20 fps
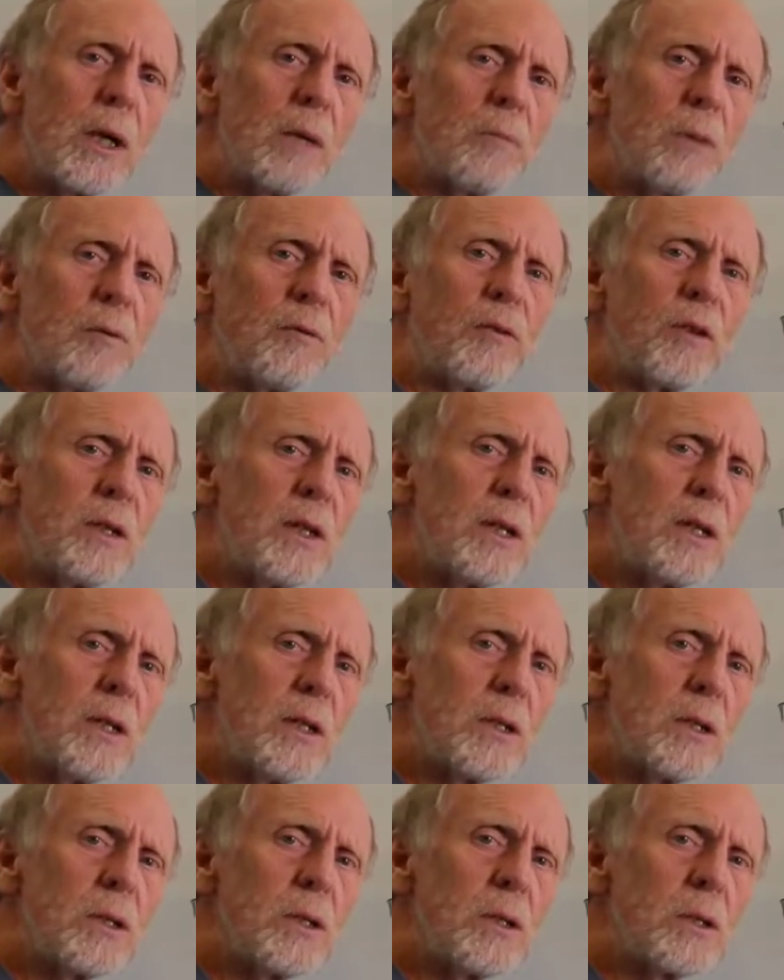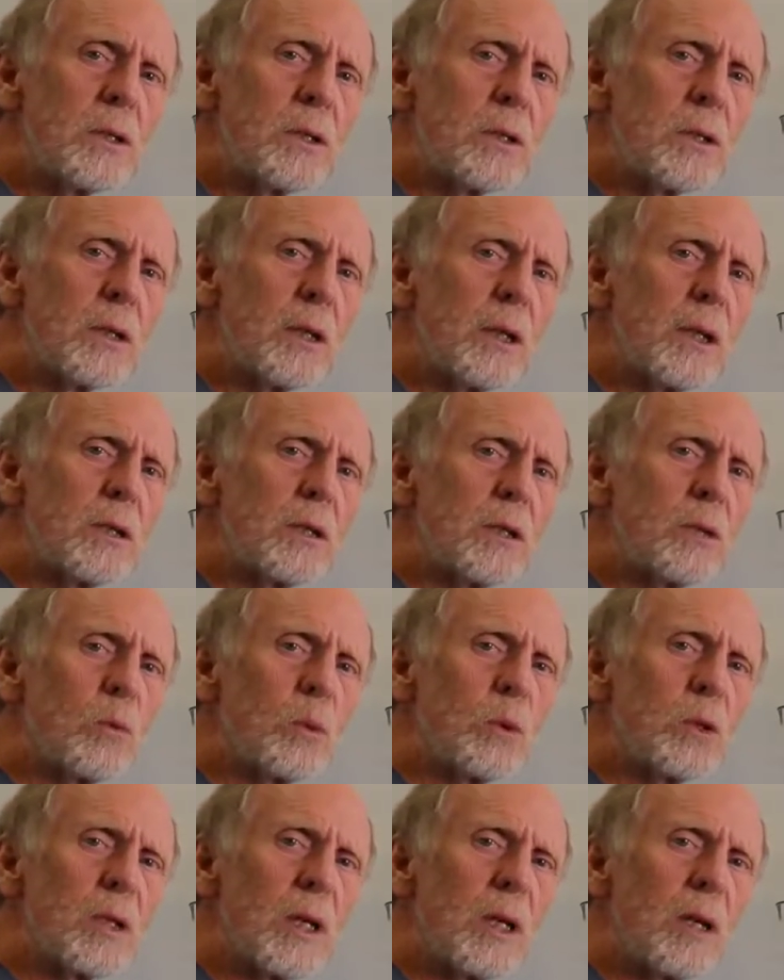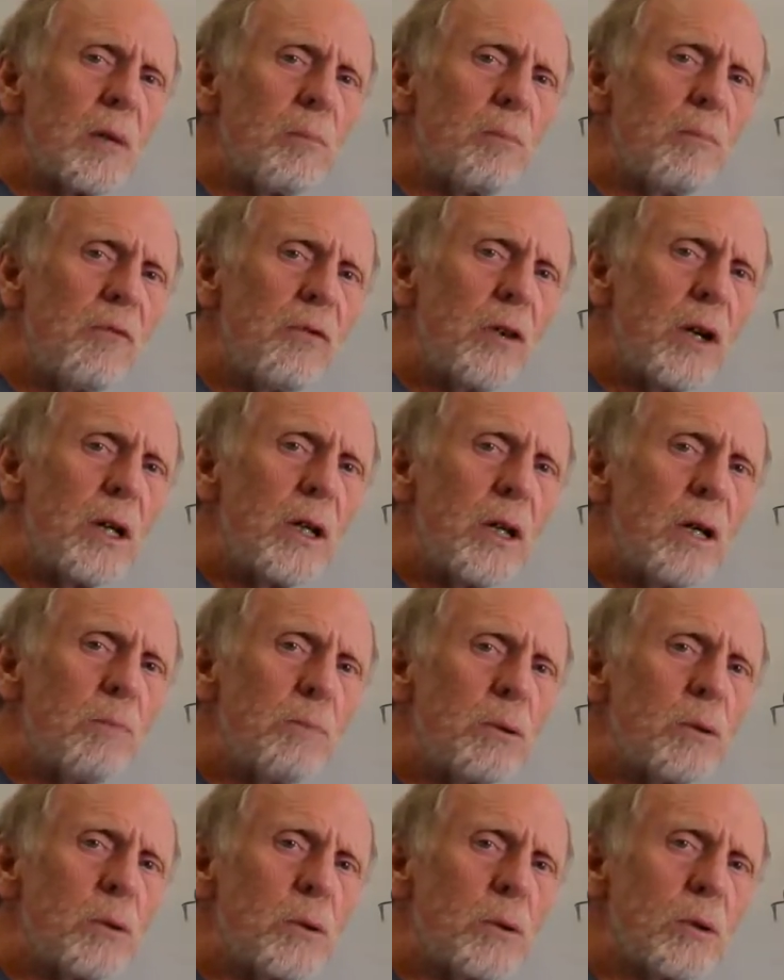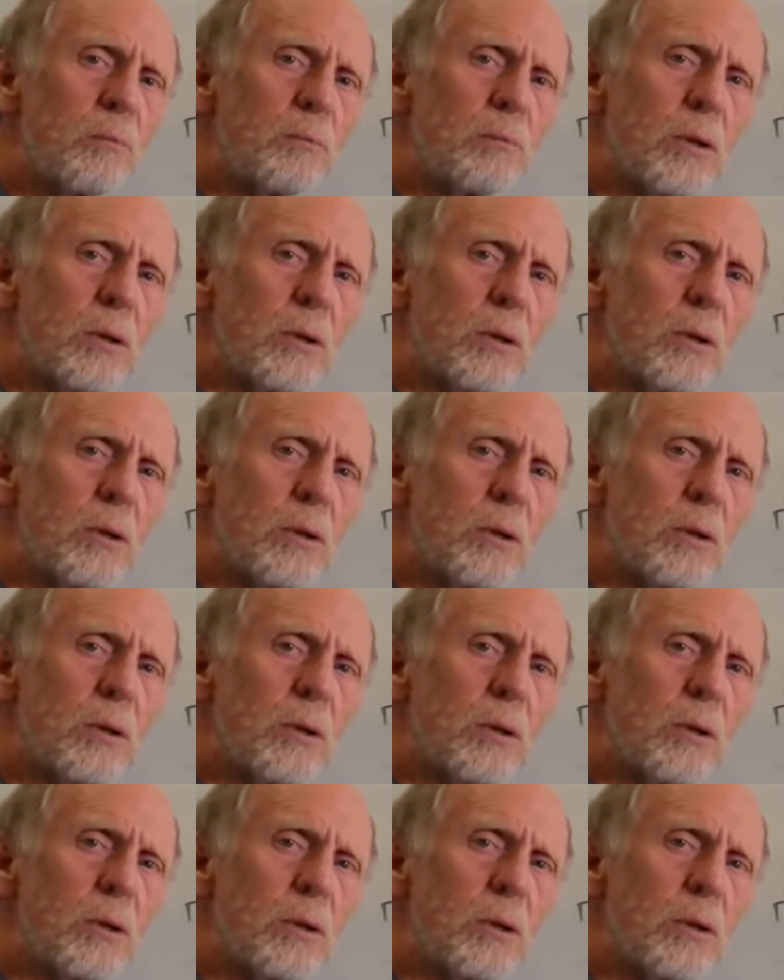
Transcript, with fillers: But for years, it, it was an, a very important